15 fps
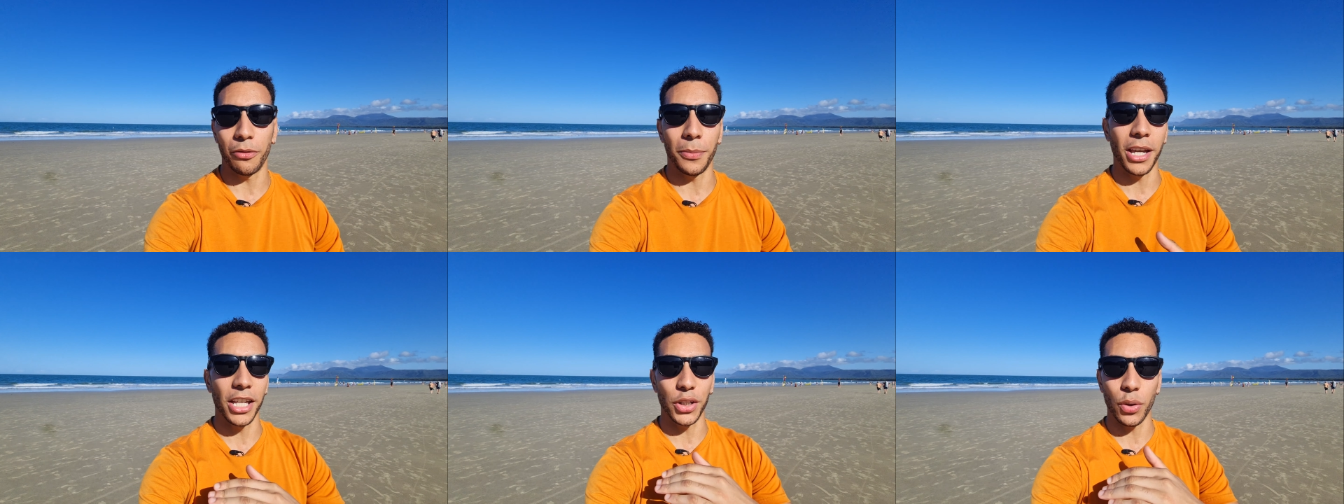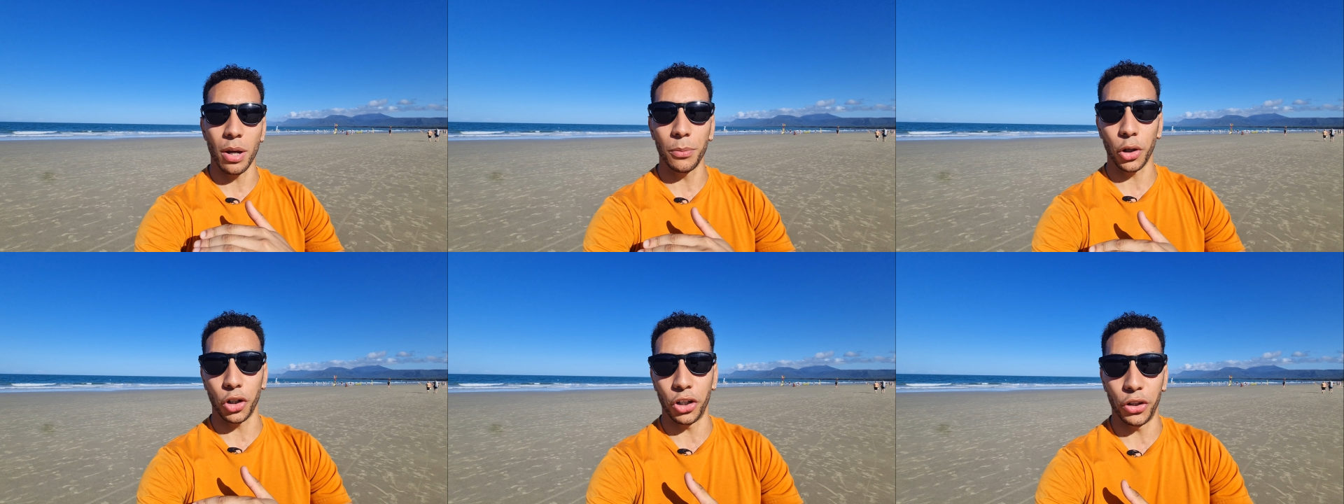here, so
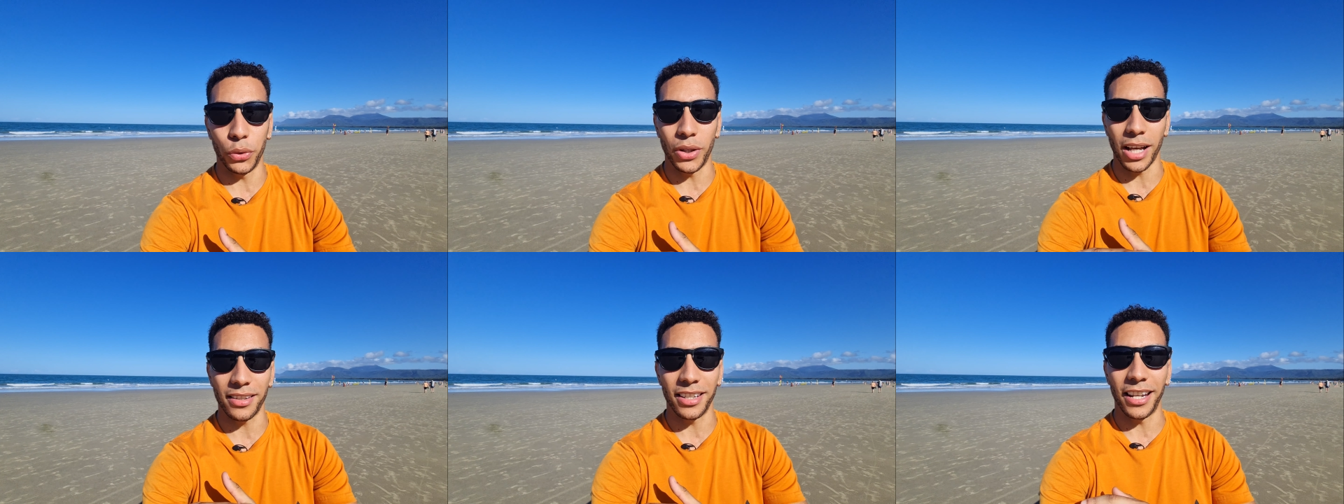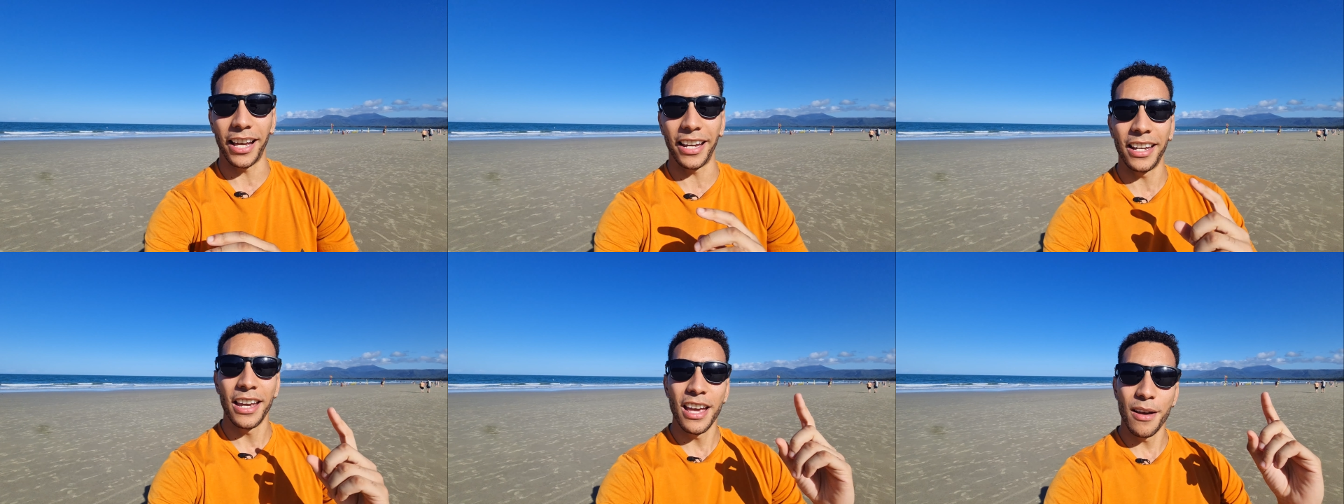I'm not going to do that
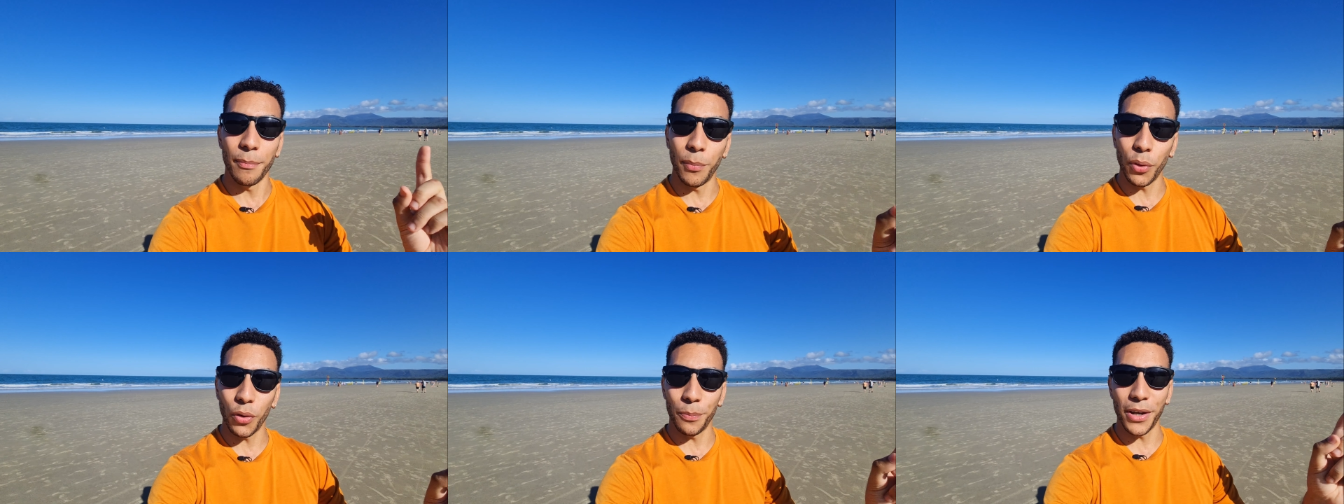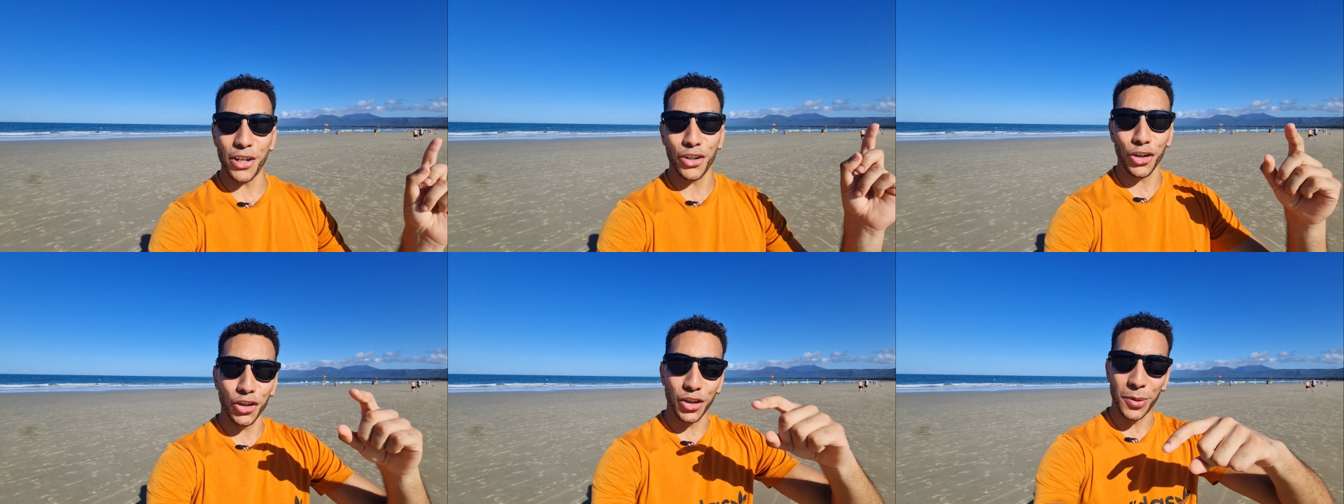today, but make
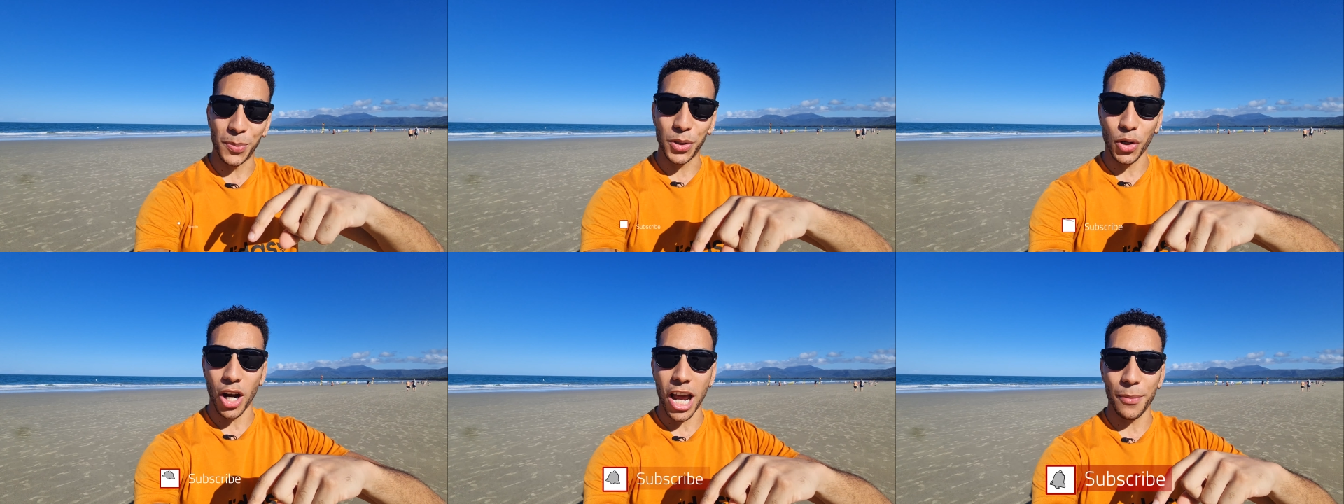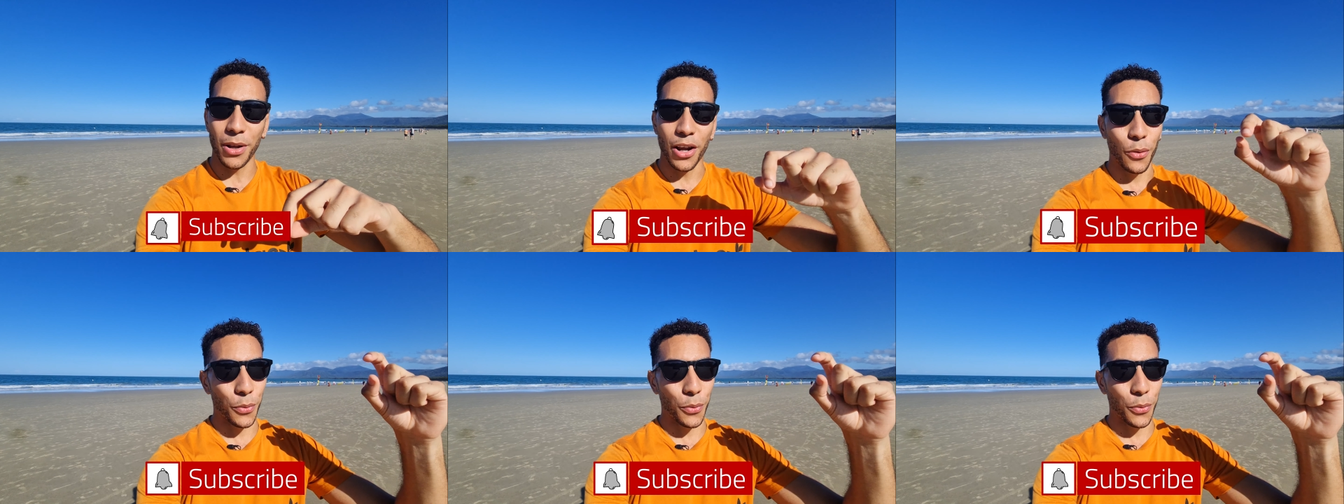sure you're subscribed